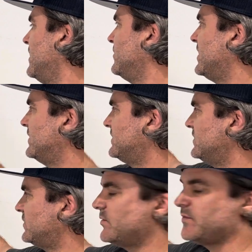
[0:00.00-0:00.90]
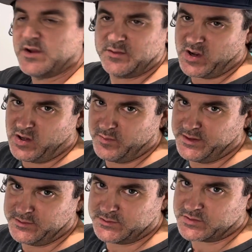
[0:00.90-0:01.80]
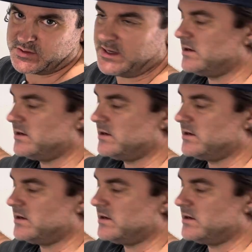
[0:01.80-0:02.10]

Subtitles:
because these are an almond tree,